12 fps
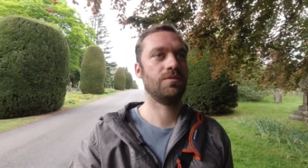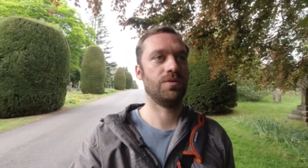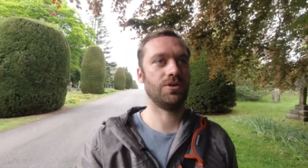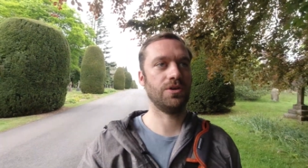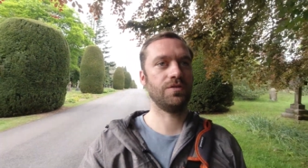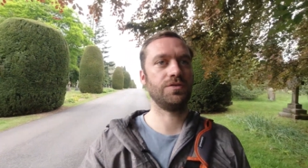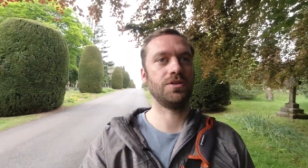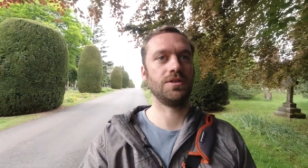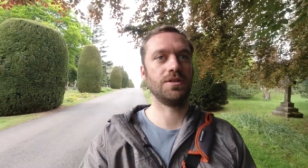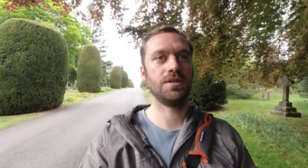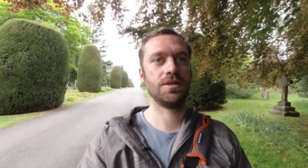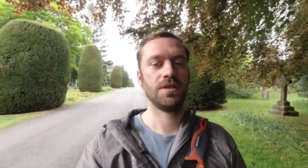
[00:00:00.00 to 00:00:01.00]
we'd
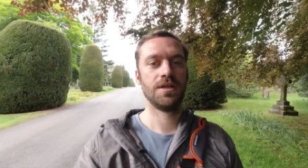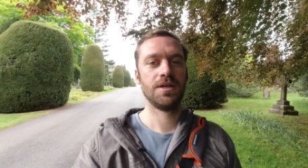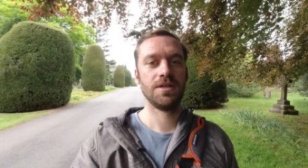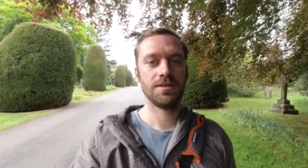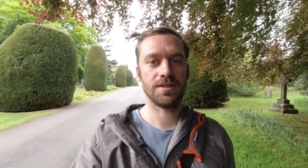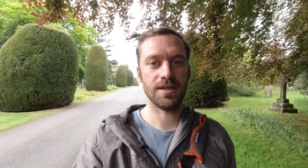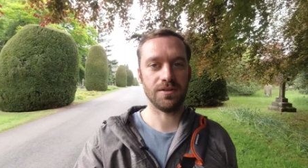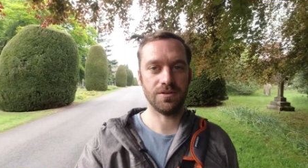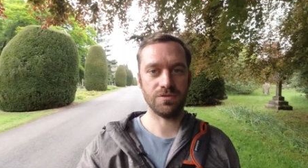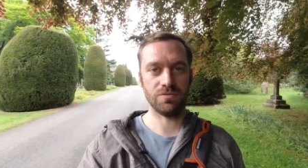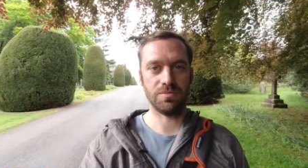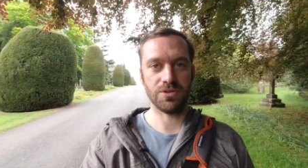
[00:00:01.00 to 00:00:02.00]
often take
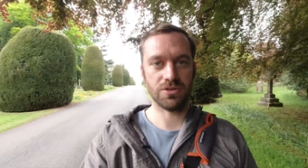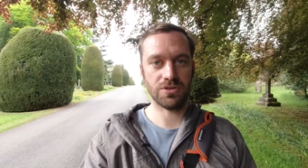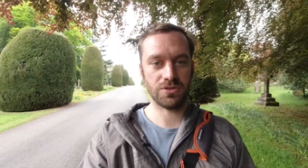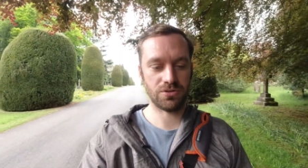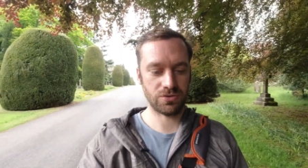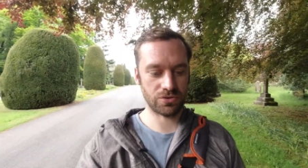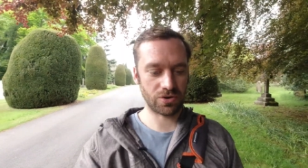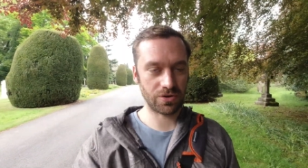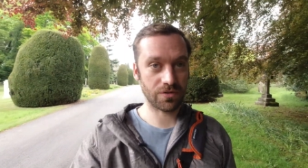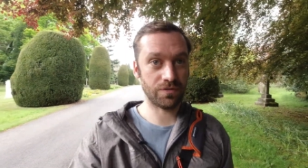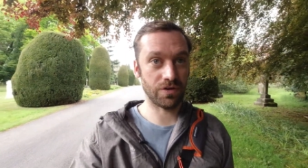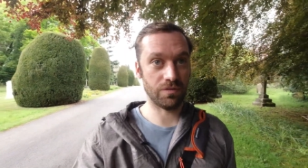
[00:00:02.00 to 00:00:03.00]
this woman's
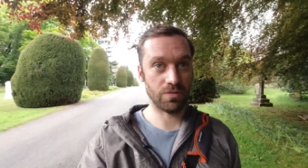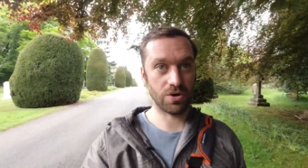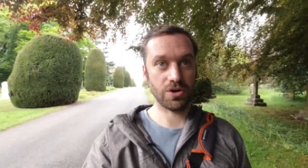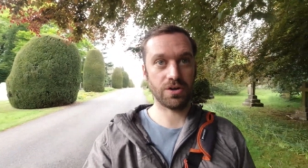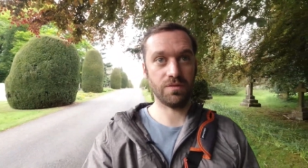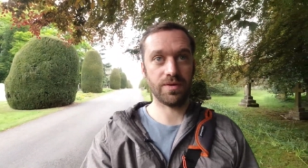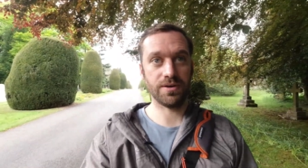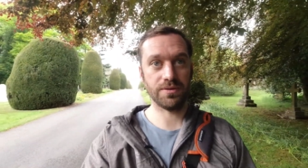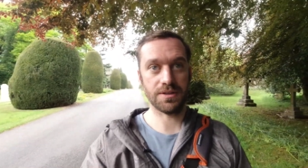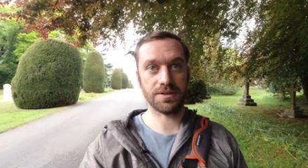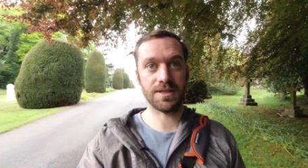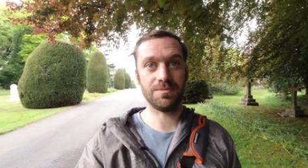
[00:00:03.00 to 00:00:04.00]
dog for a walk around
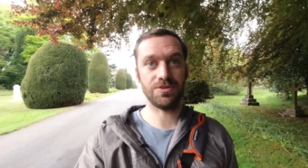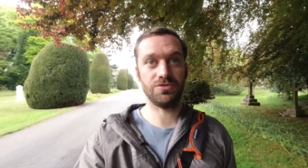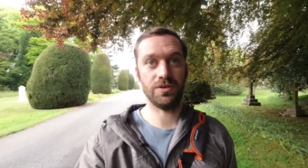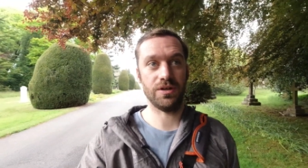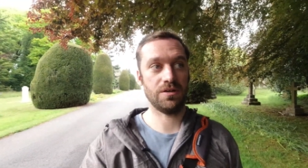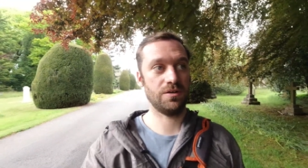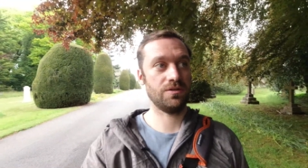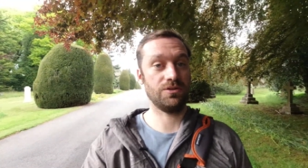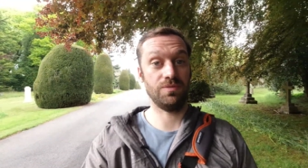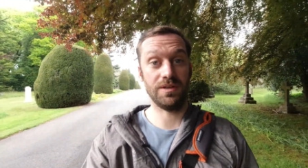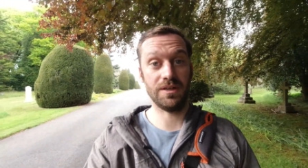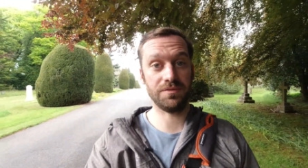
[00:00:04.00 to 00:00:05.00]
this cemetery
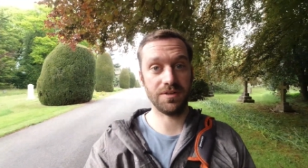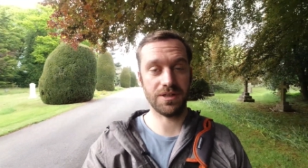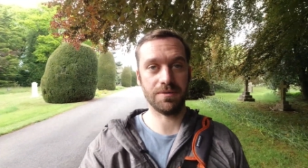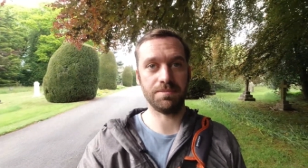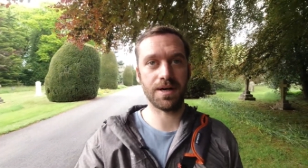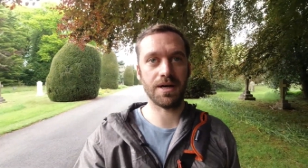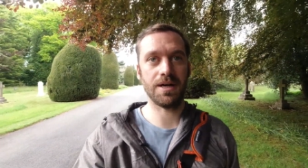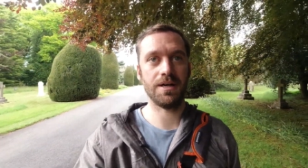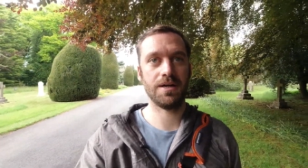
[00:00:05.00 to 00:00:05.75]
because we lived nearby.